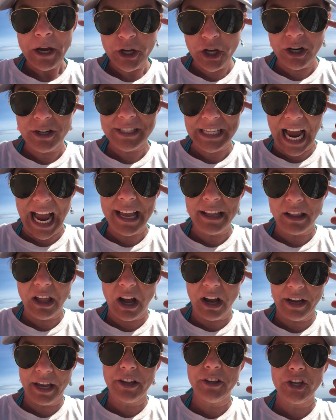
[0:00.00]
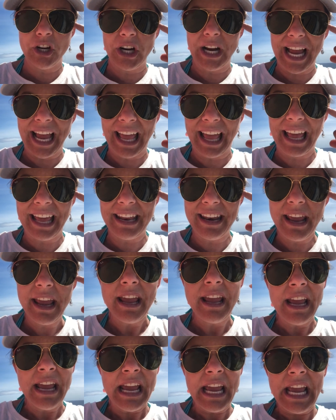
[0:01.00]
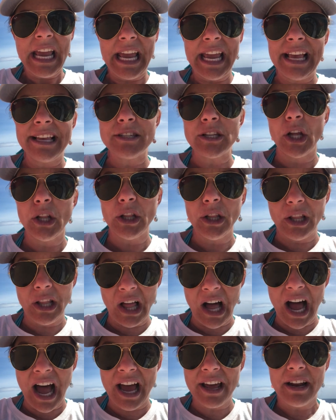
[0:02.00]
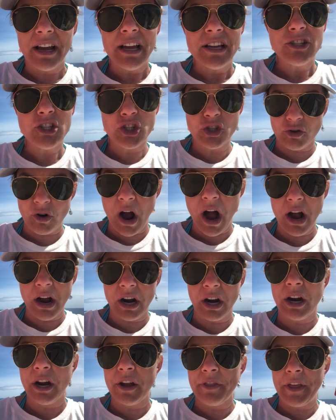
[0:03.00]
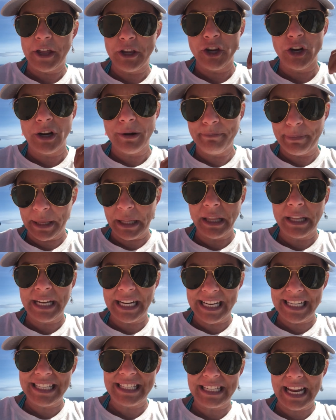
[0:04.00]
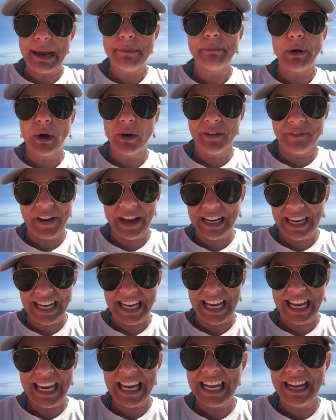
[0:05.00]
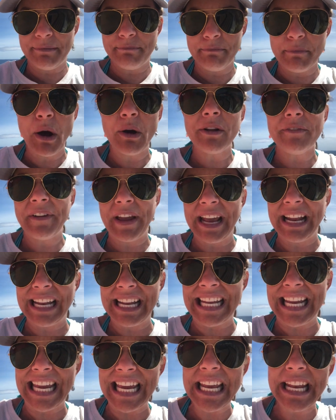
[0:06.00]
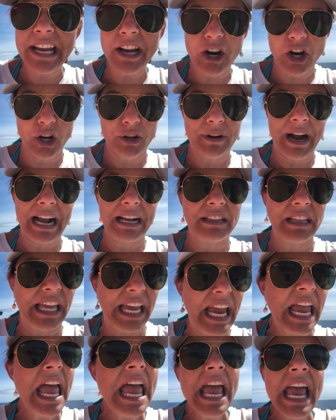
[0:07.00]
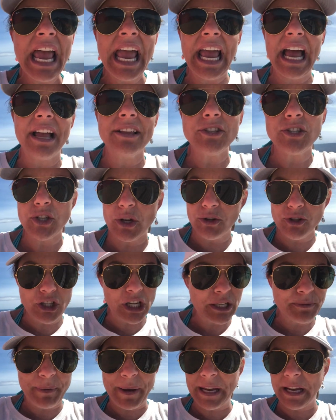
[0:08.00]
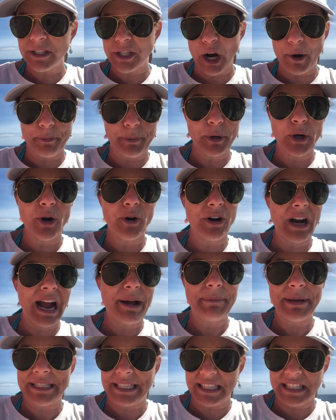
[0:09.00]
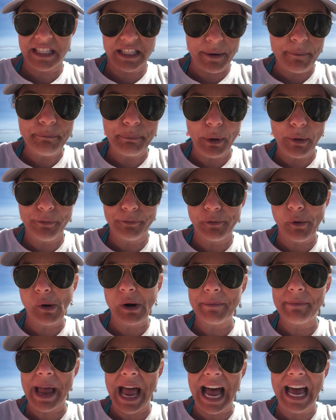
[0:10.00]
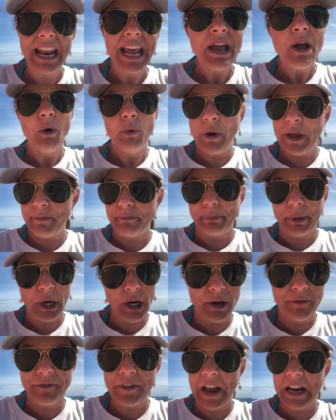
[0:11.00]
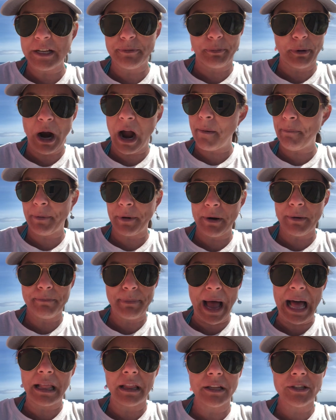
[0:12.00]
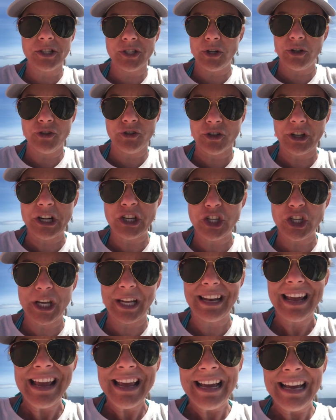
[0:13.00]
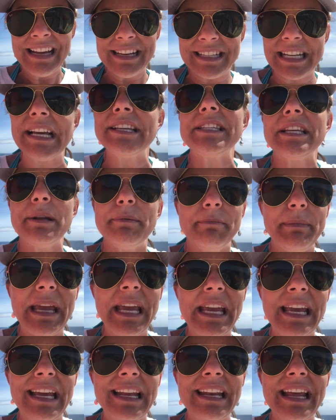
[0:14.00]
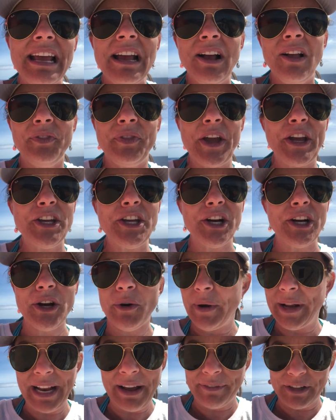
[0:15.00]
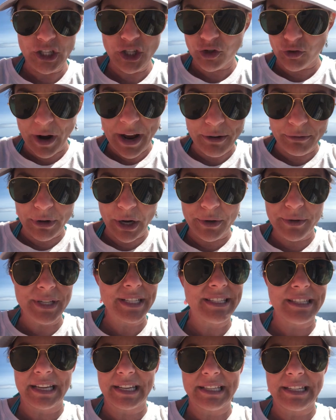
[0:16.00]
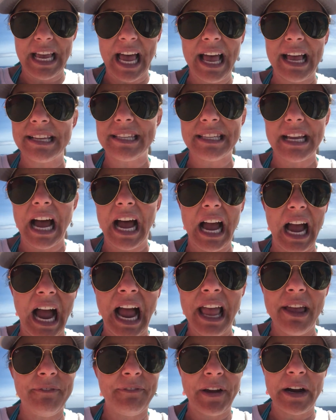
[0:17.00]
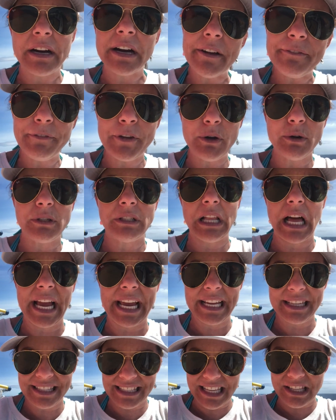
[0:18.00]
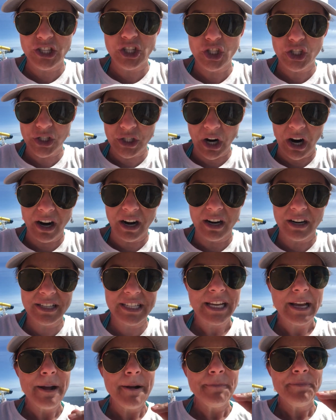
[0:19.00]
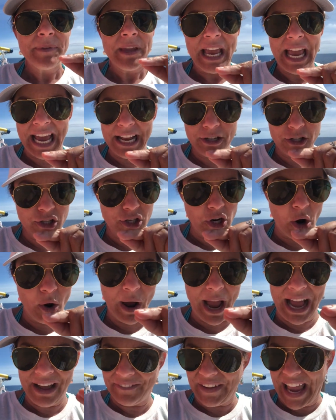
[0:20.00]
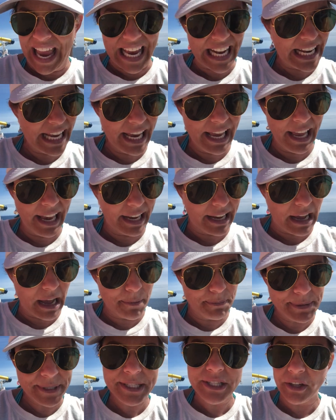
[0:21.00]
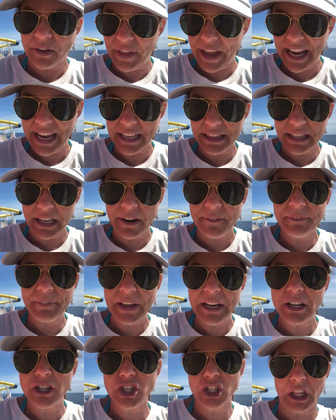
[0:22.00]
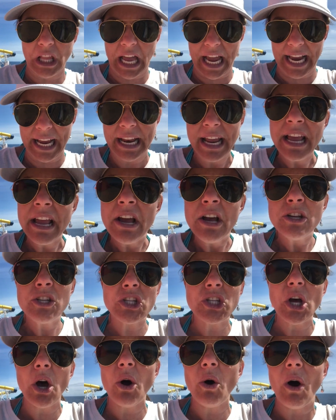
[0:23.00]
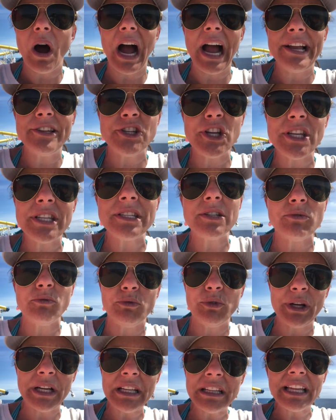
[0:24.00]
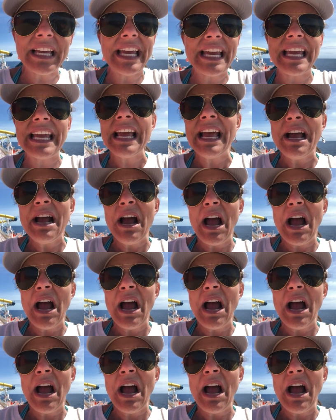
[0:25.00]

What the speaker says: your dialogue in your head is a lot stronger than your ability to stay motivated eating correctly. And so just because our program is a simple format with perfect, proper, balanced nutrition doesn't mean that you're going to have a straight road to success. I have very few clients that start and don't have any hiccups till they hit their finish line. So I just really,